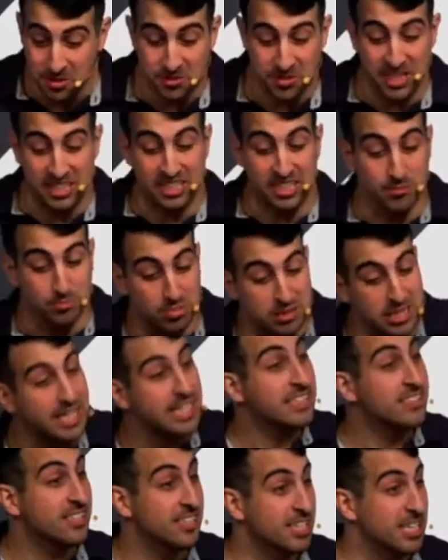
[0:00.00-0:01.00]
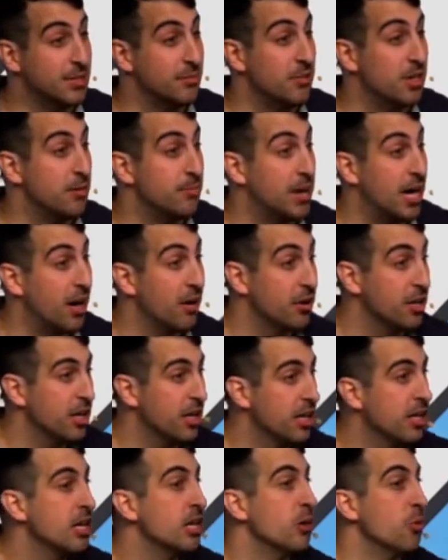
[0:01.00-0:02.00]
and complained to them about,
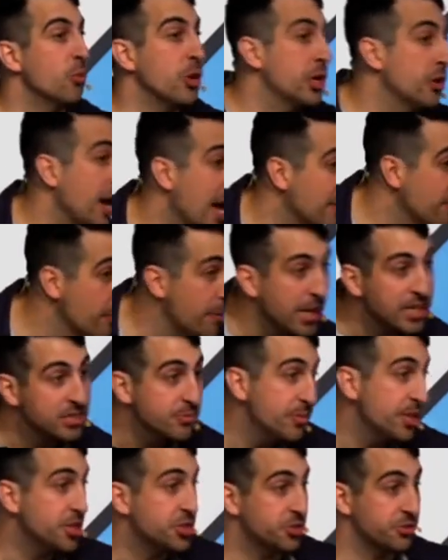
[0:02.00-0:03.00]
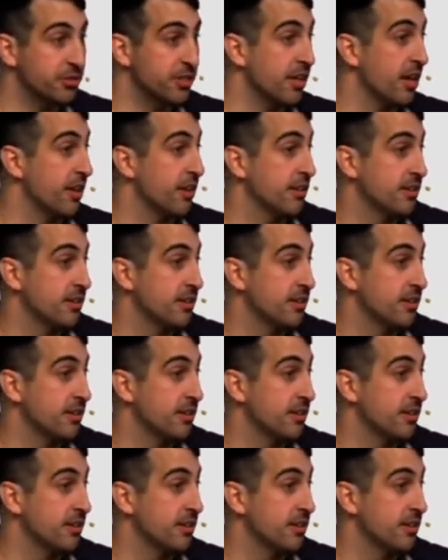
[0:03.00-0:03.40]
we don't have a men's ministry yet,